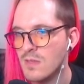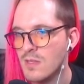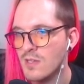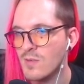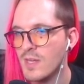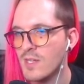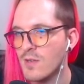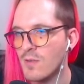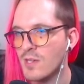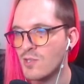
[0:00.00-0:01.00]
There's a way to
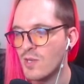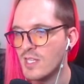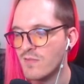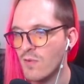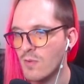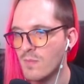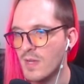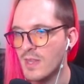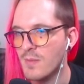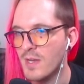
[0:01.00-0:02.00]
do it where you transform
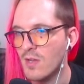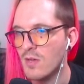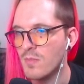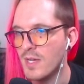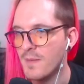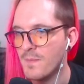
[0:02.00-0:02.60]
in the middle, but...